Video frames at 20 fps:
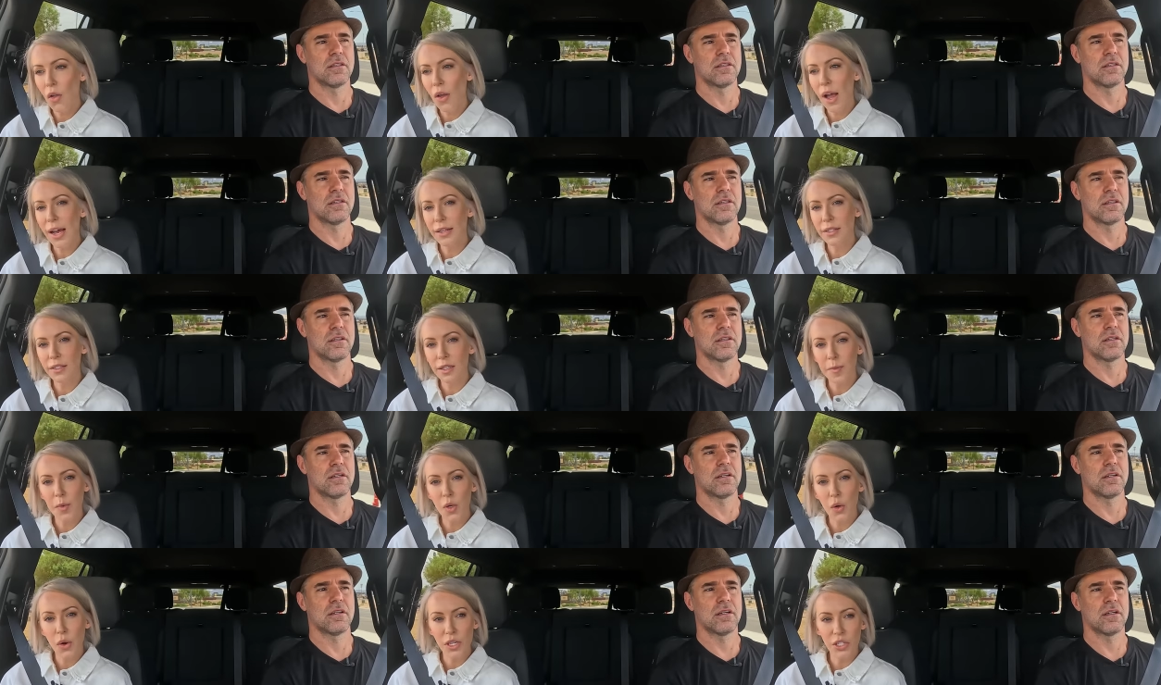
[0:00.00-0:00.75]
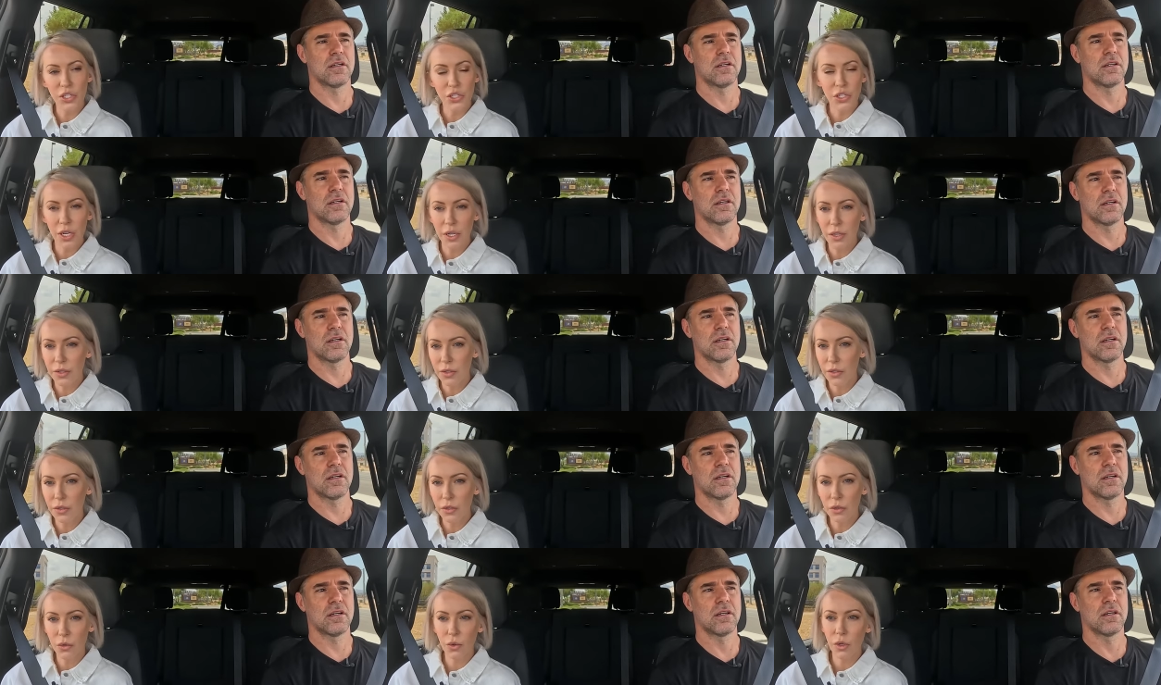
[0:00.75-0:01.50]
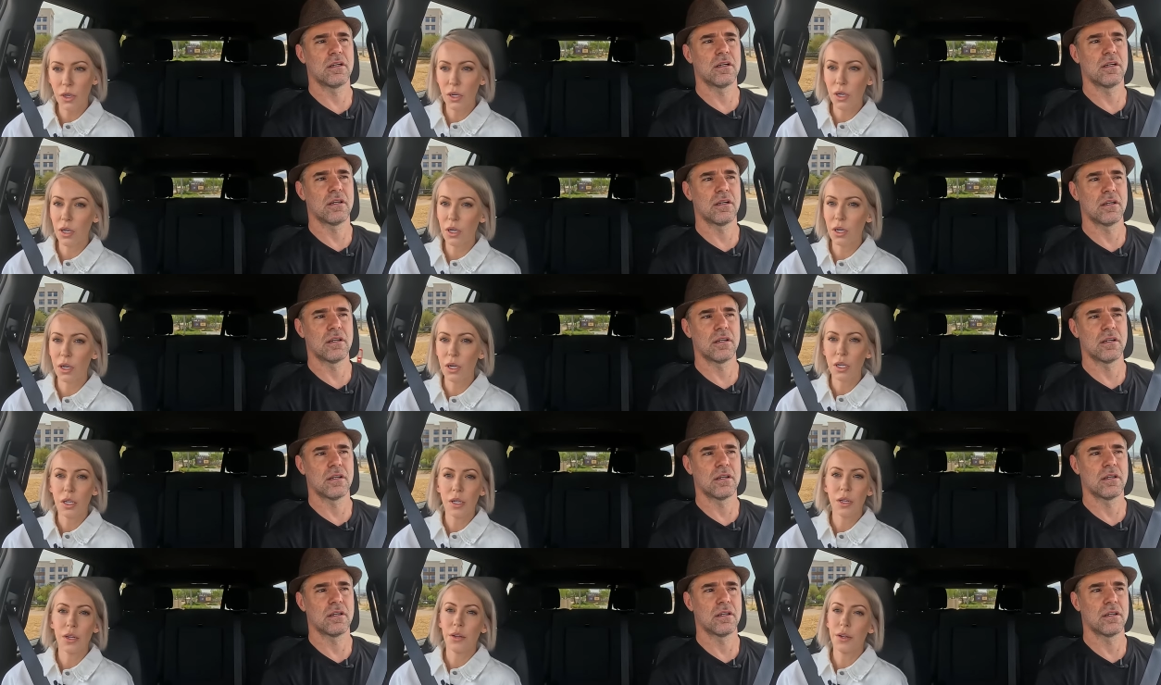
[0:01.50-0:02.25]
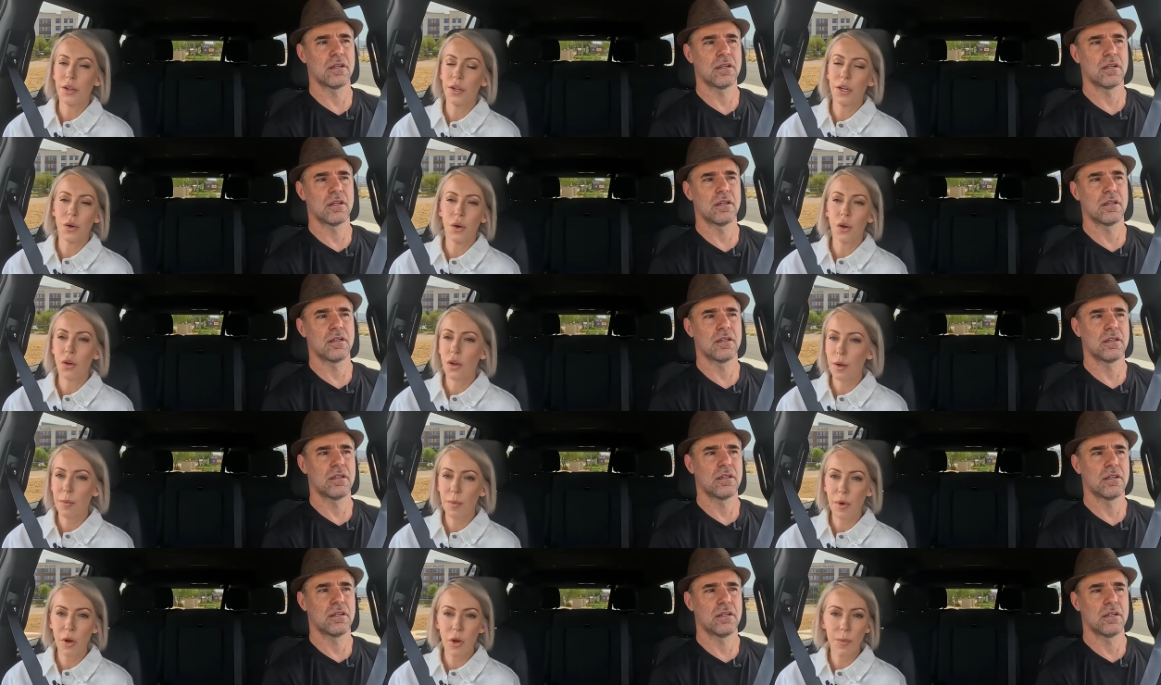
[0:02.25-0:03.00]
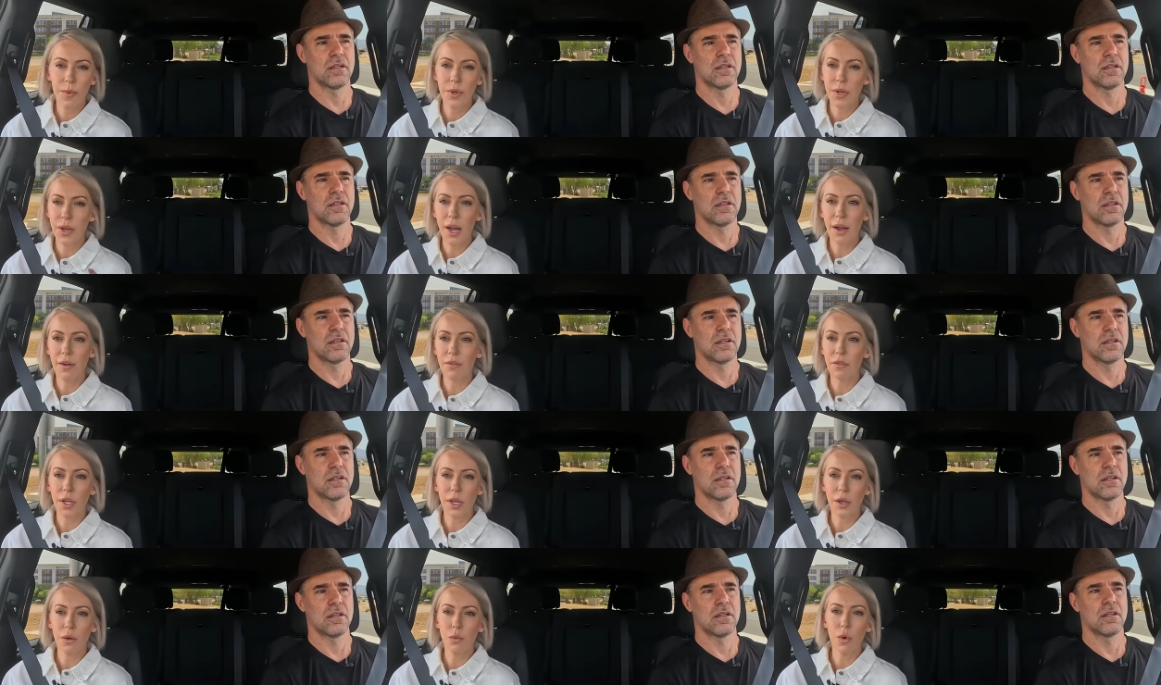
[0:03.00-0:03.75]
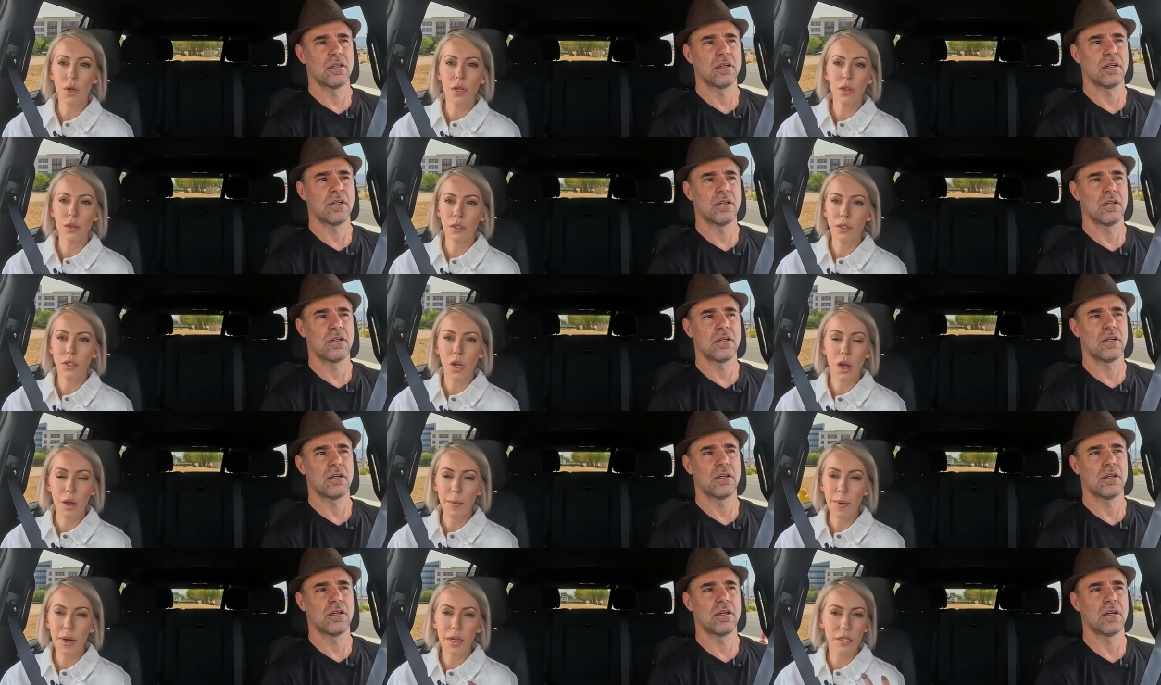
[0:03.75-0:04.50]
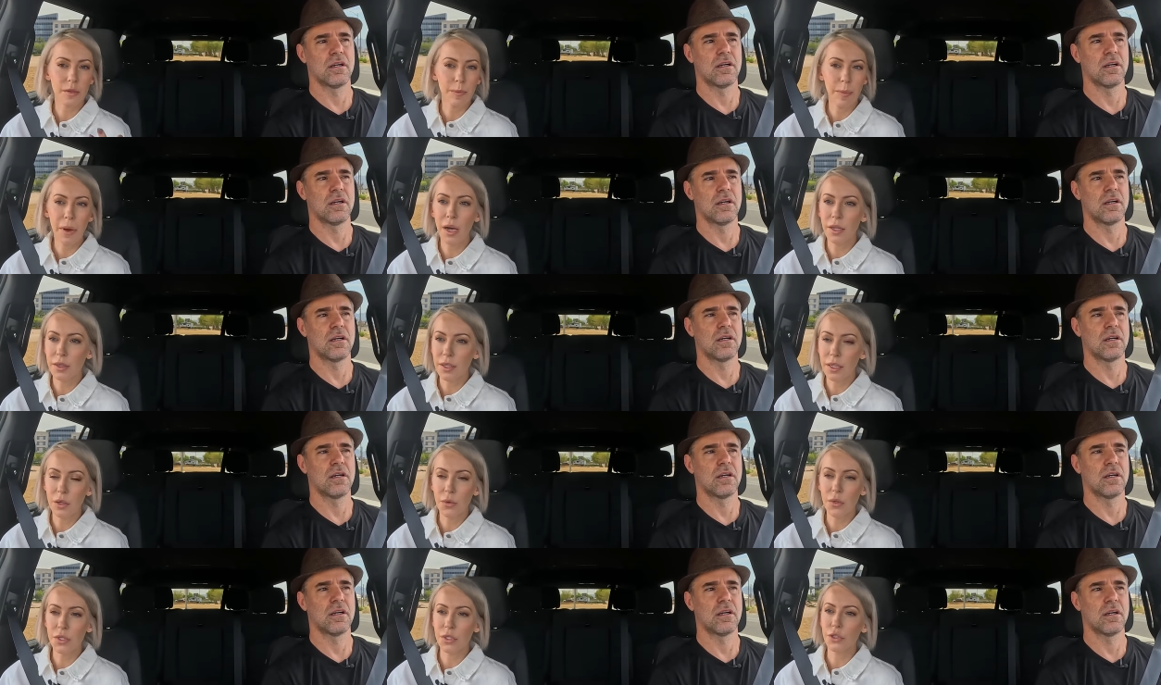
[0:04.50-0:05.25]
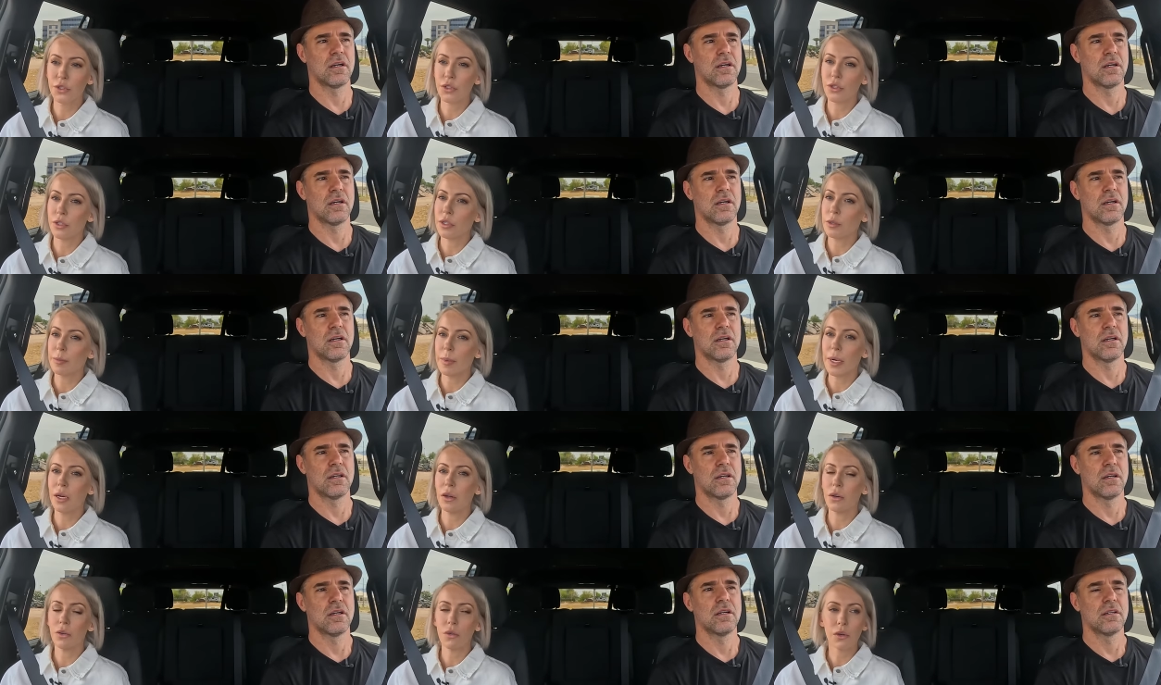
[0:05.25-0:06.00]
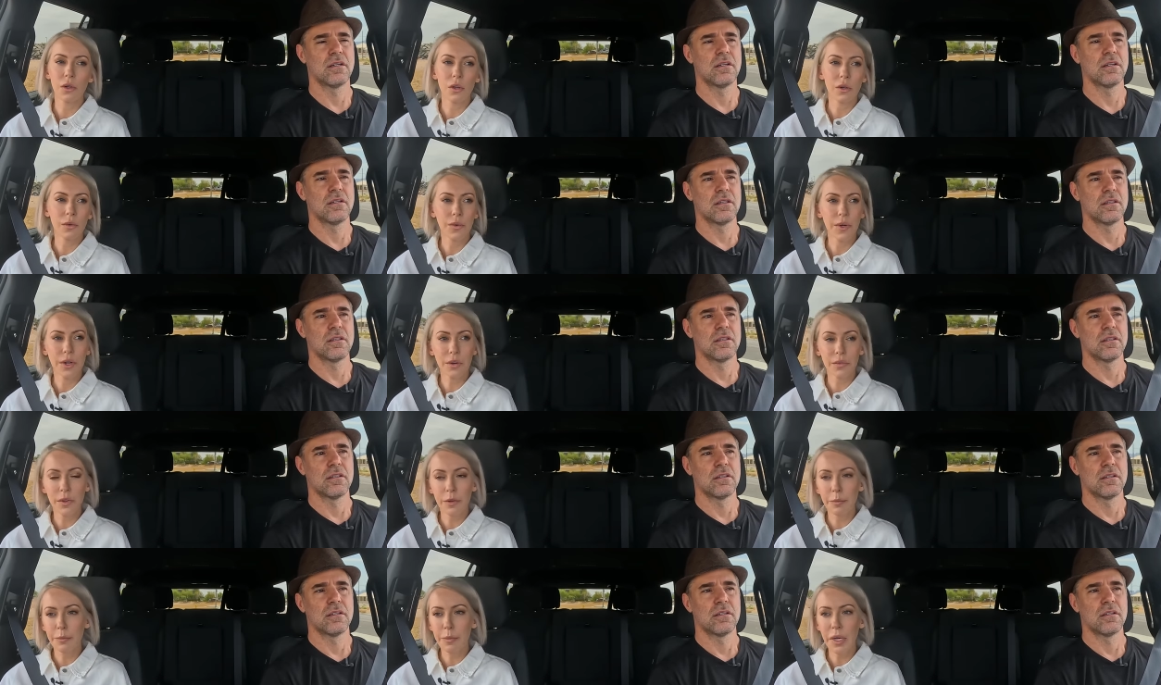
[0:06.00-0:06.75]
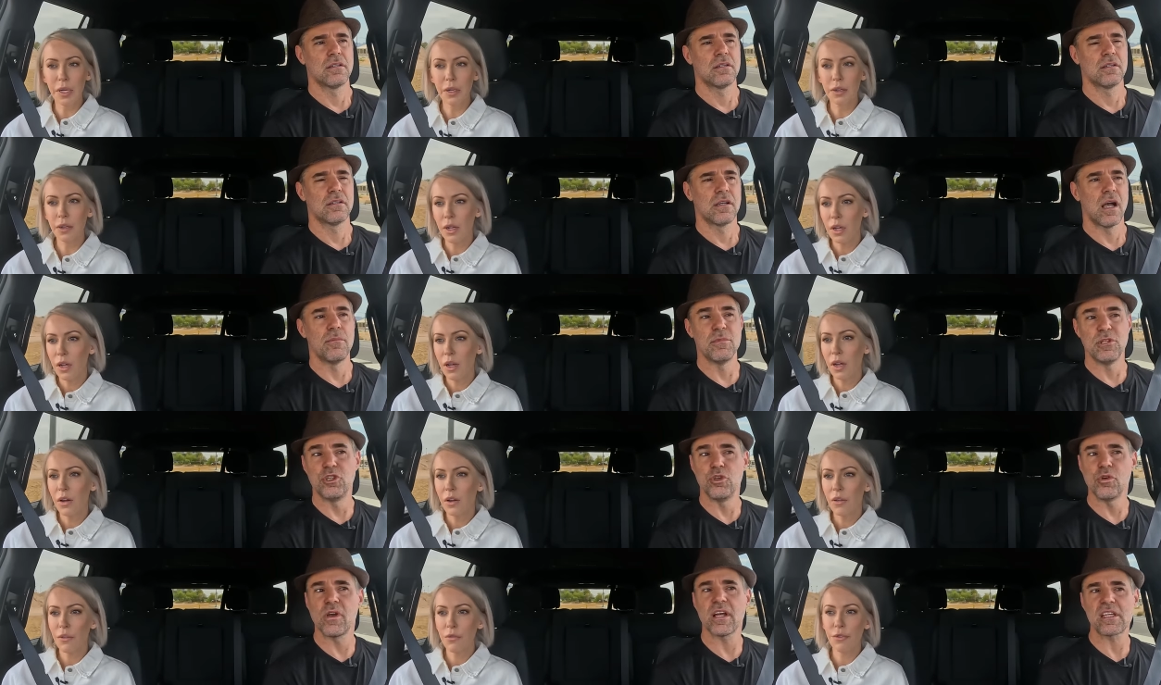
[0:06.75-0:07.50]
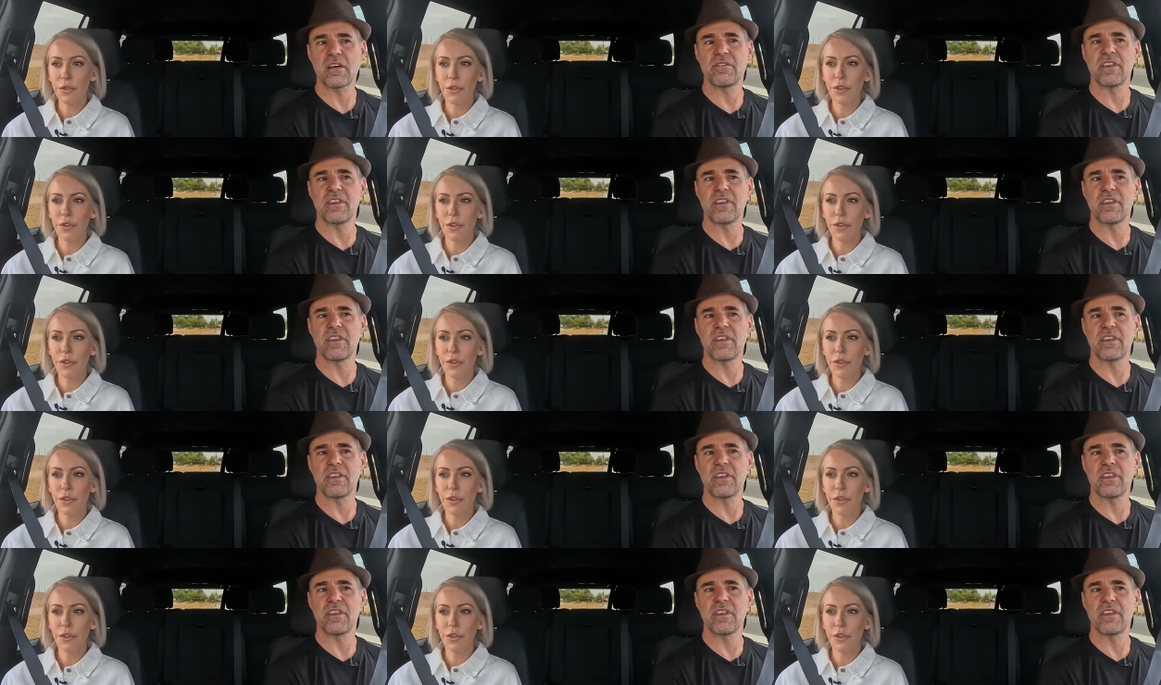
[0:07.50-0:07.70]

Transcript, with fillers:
Speaker 1: I'll ask him questions, or you know, I'll come home and have like one, talk about a spot that I wasn't sure about or whatever. But
Speaker 2: I mean, do you guys